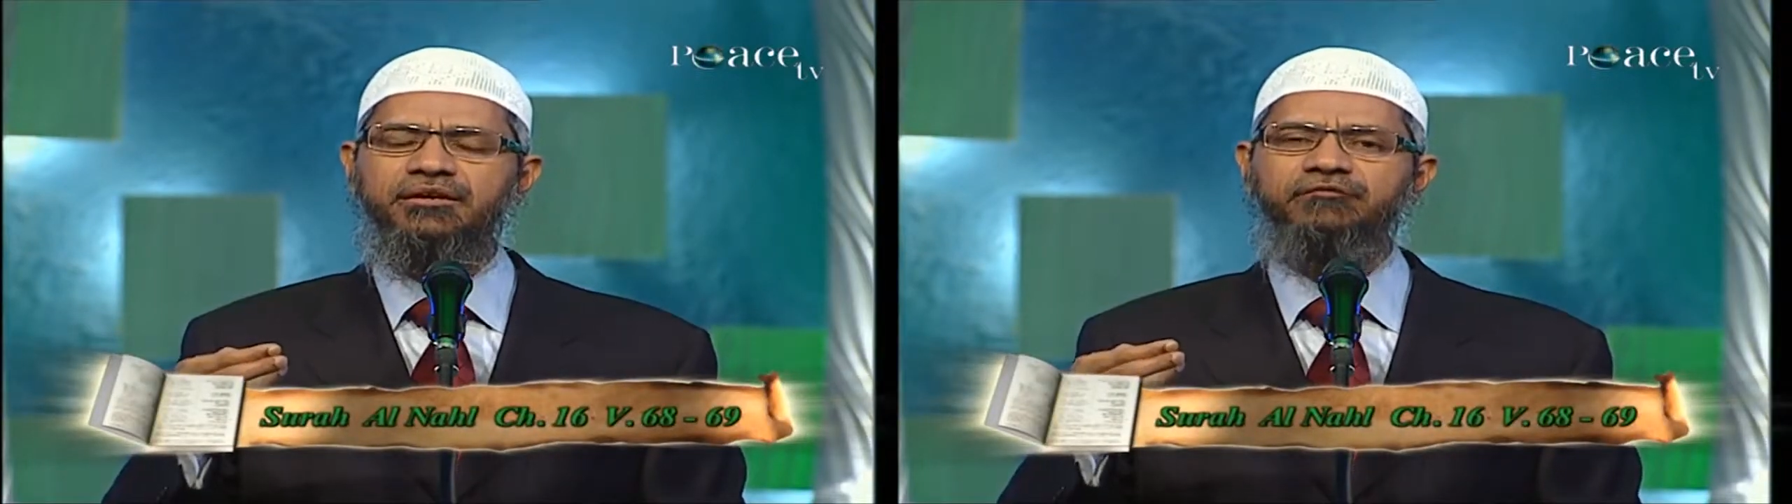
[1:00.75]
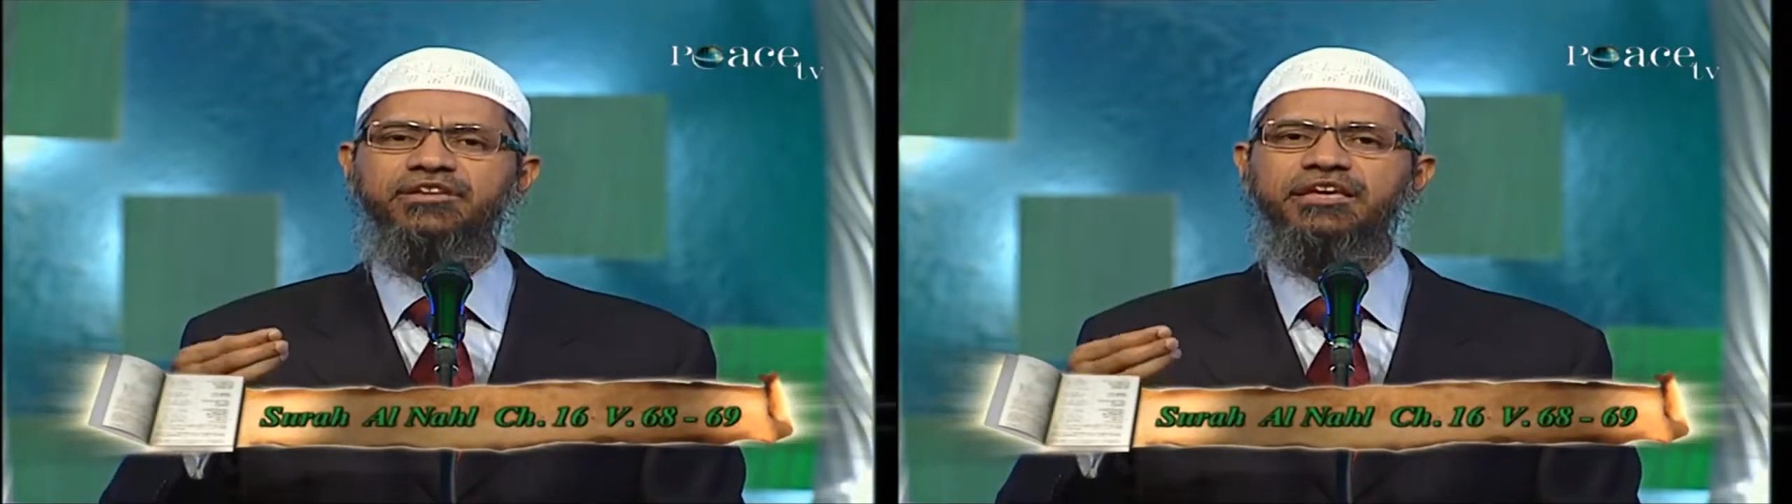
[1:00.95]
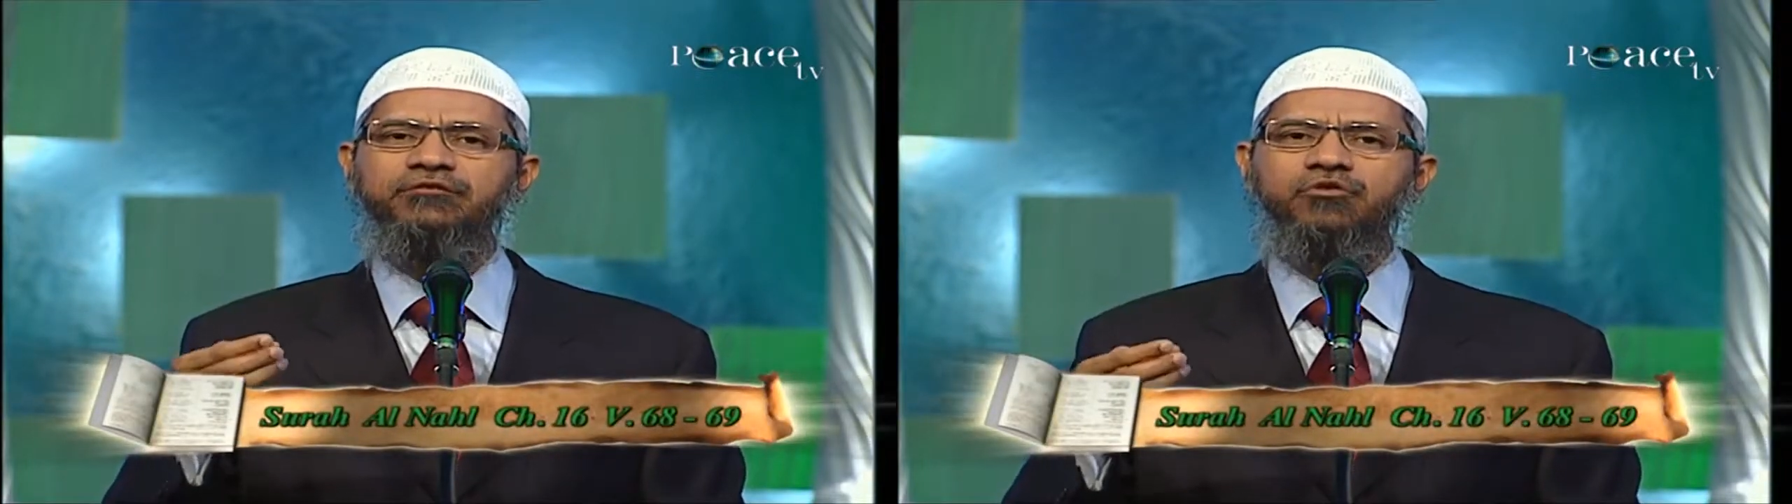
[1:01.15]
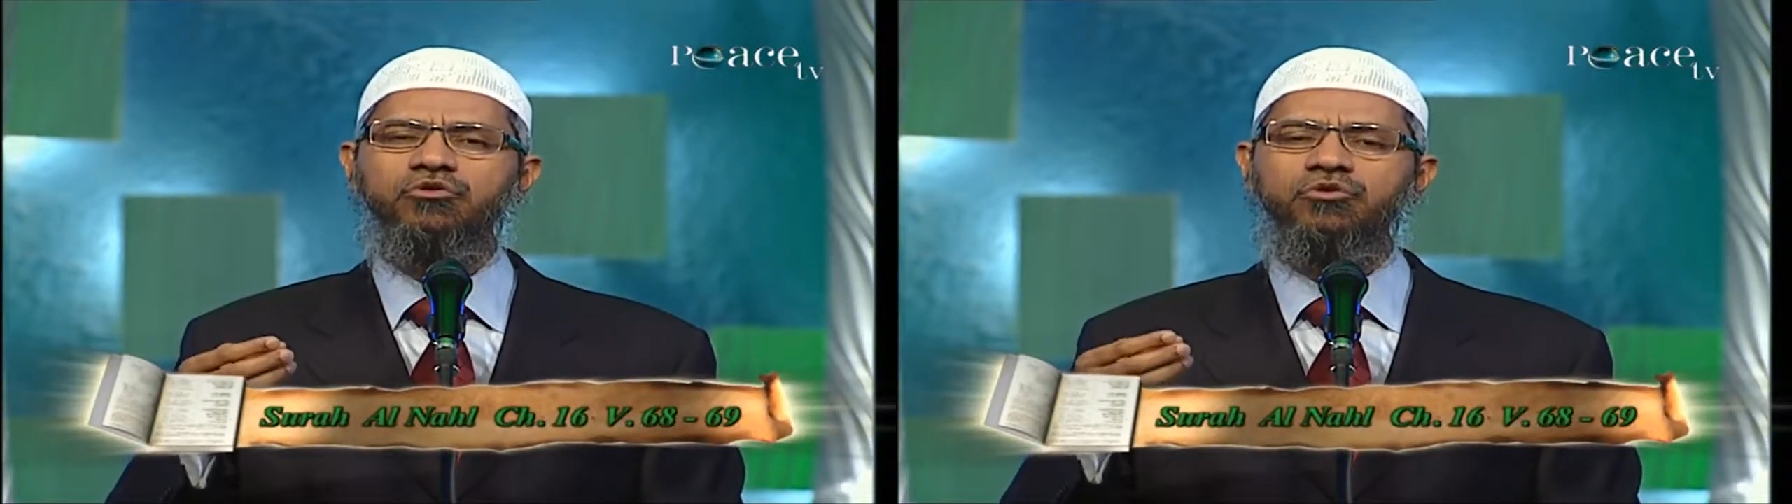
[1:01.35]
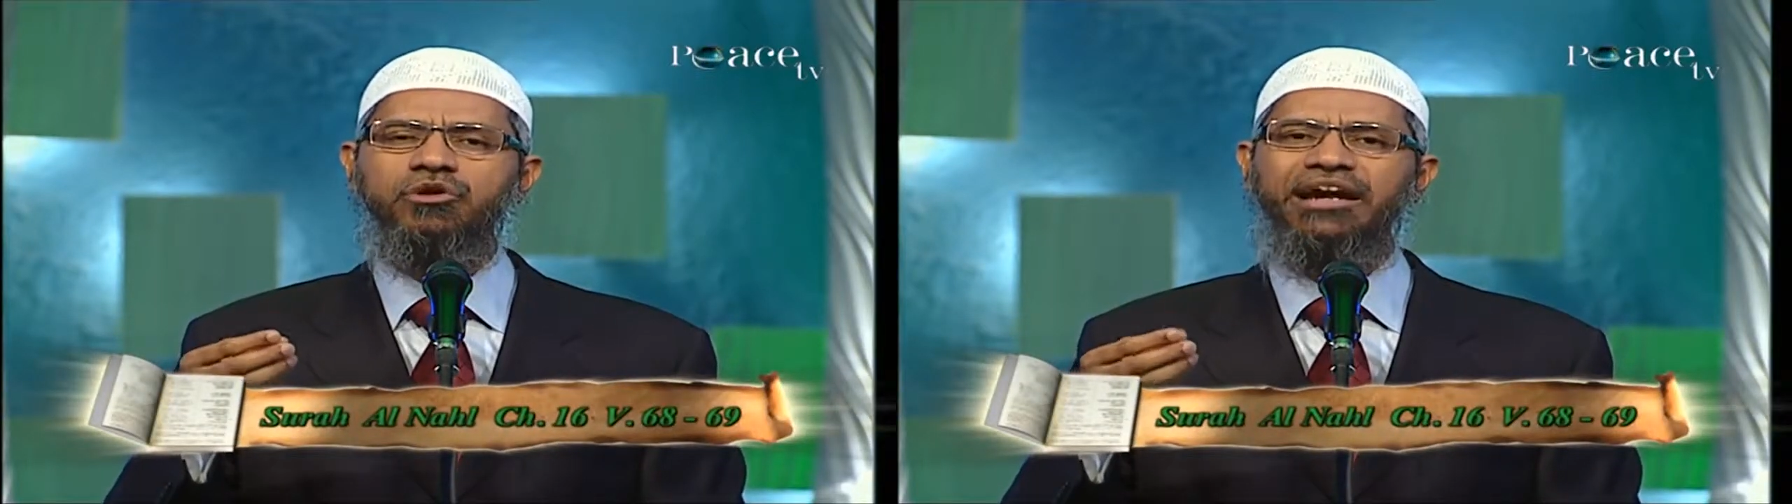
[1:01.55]
we give
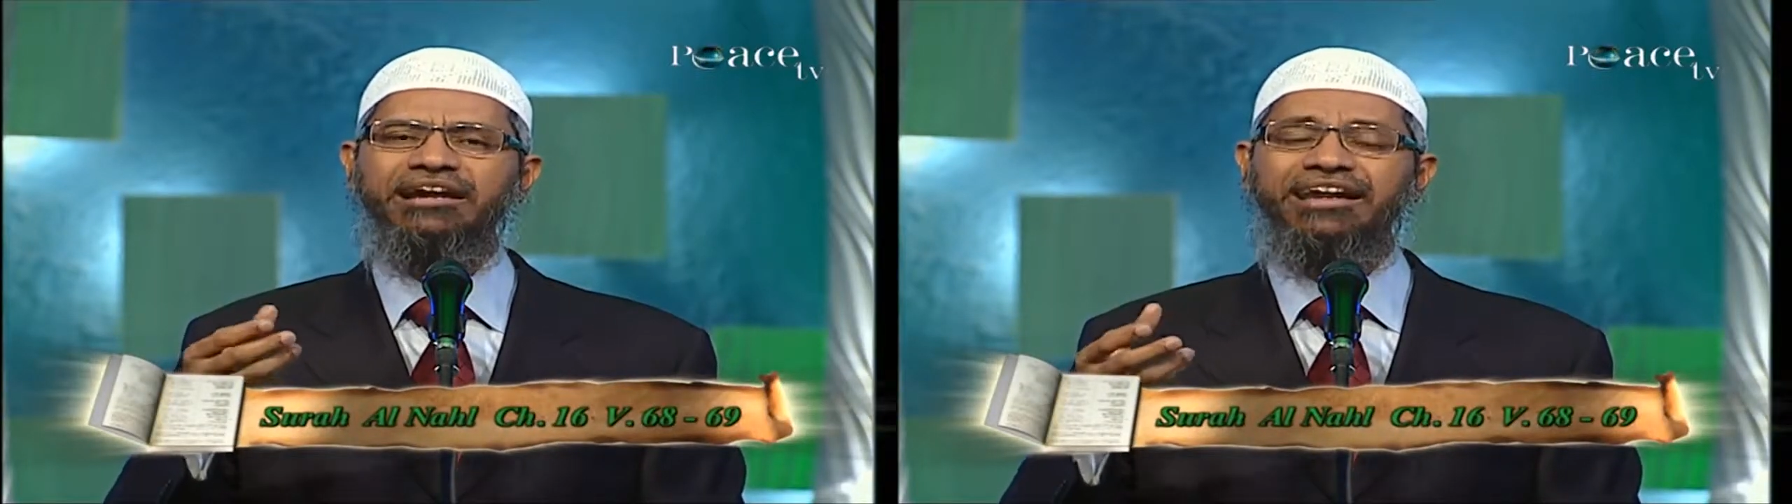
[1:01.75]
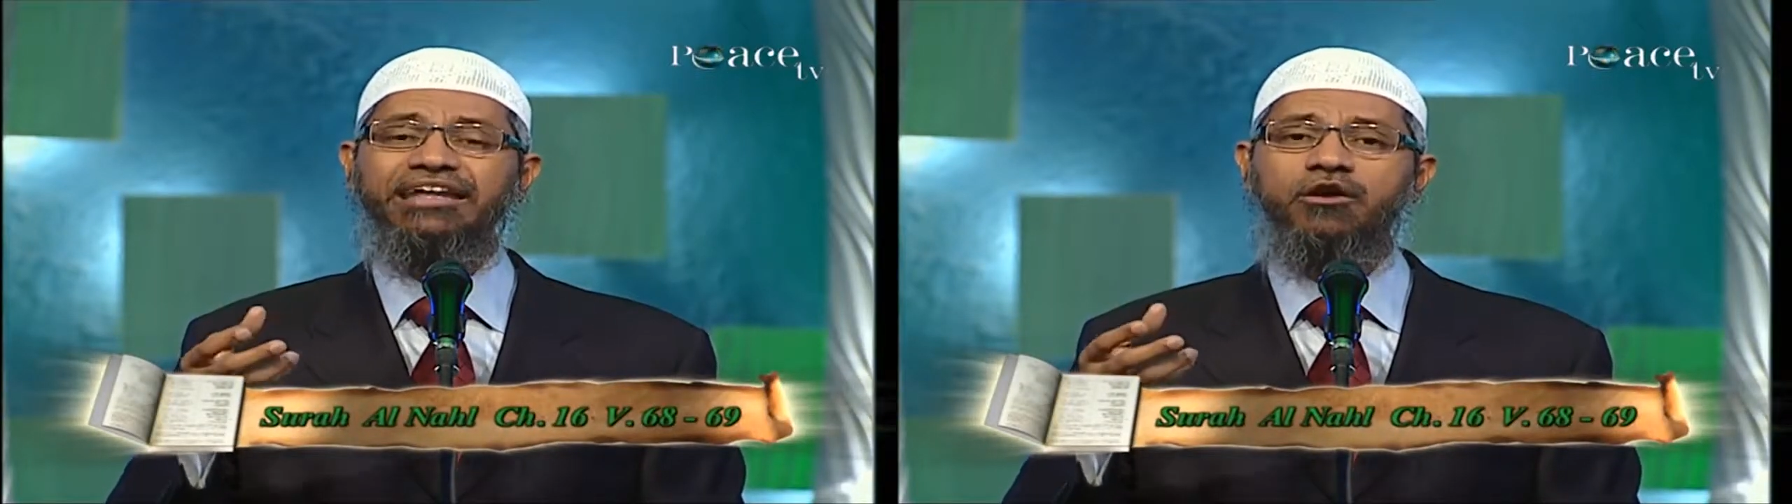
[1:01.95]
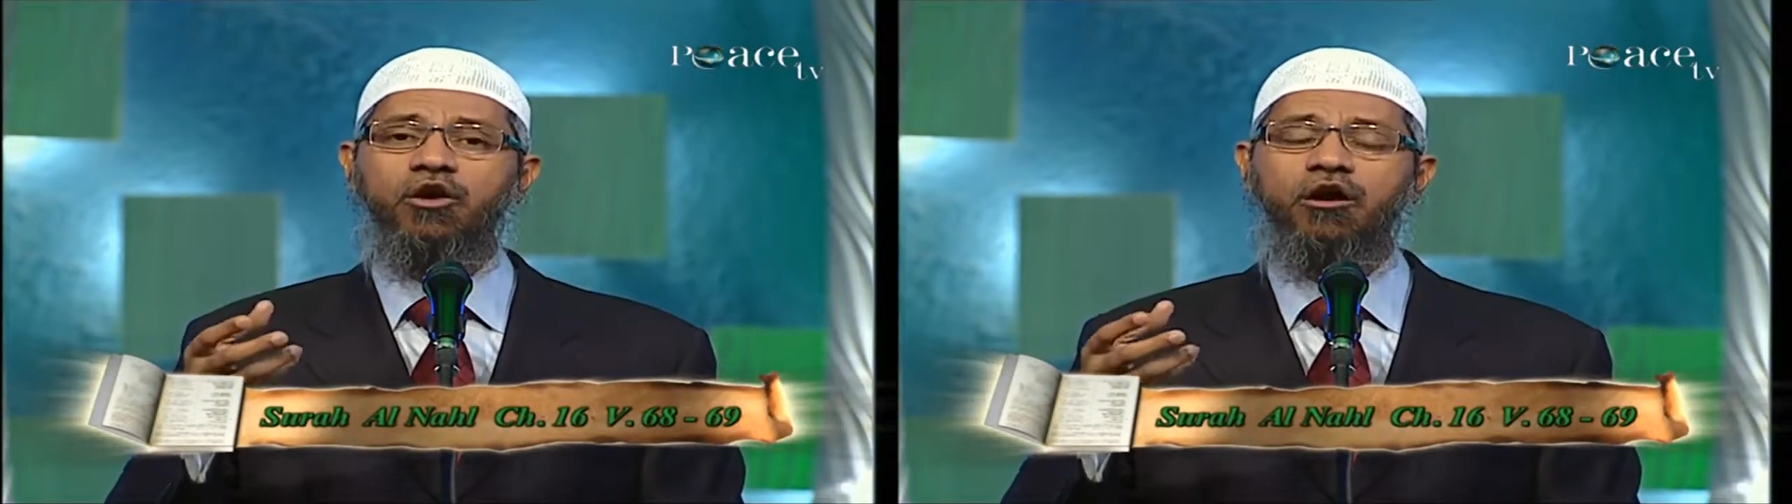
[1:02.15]
you a drink